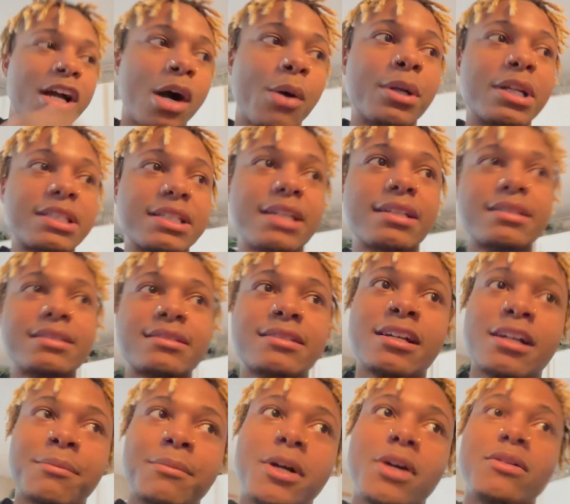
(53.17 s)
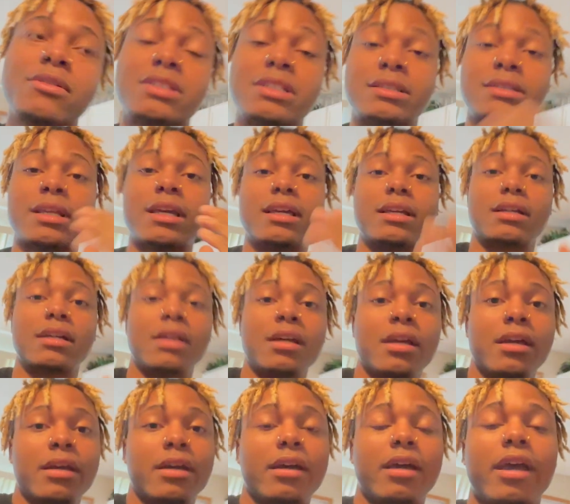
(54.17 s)
I wanna take this time out to thank
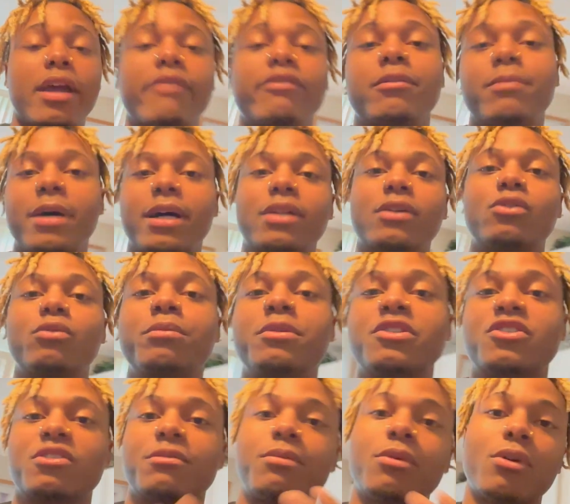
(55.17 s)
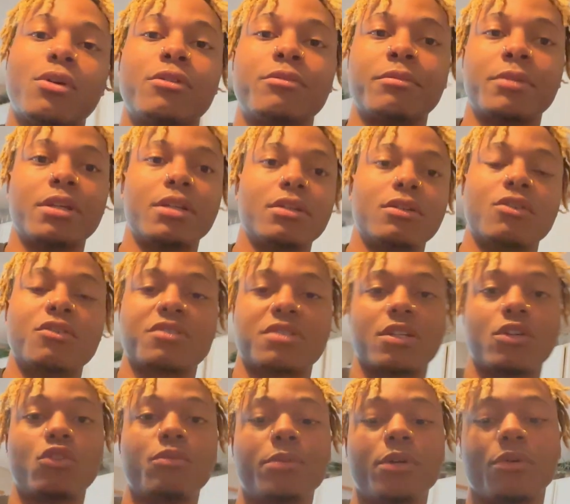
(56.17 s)
everybody who been supporting me, you know what I'm
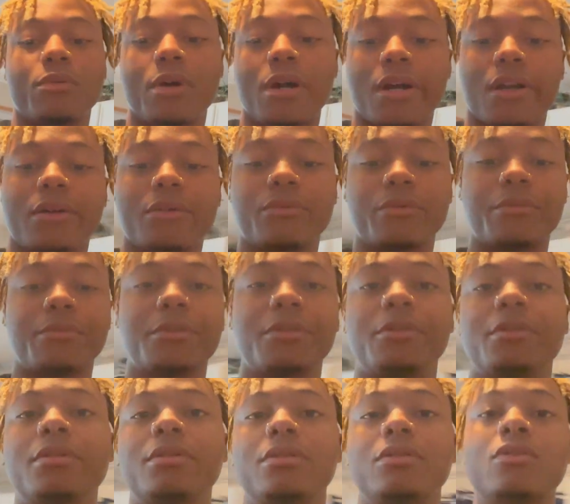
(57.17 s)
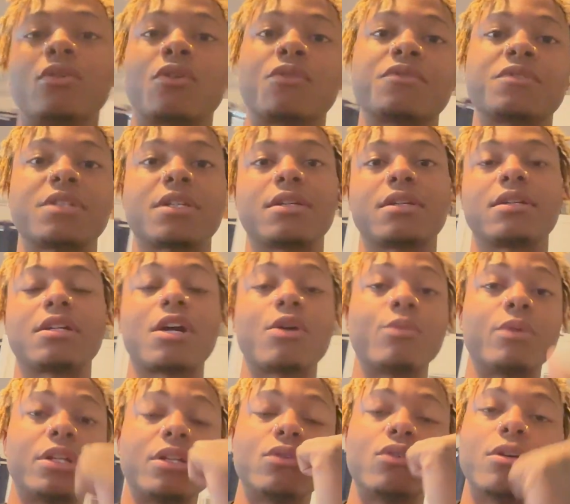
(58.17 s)
saying, who been rocking with me, you know what I'm saying? I
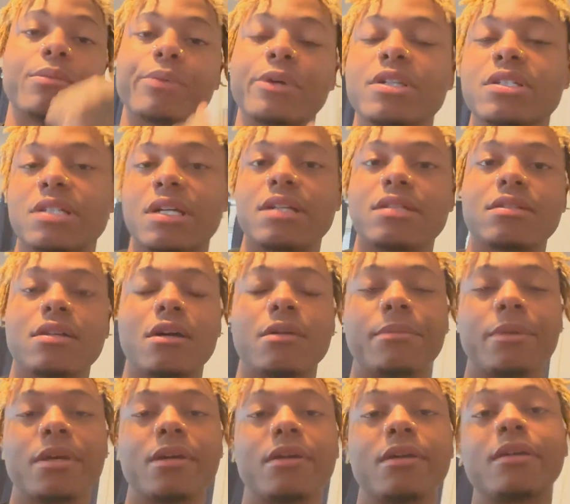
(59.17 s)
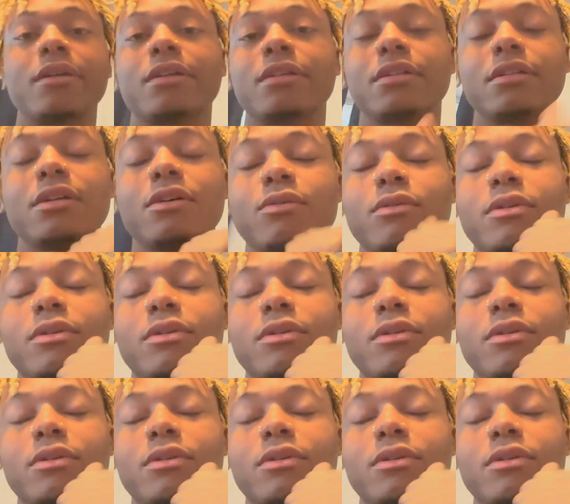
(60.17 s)
really do appreciate y'all, man. No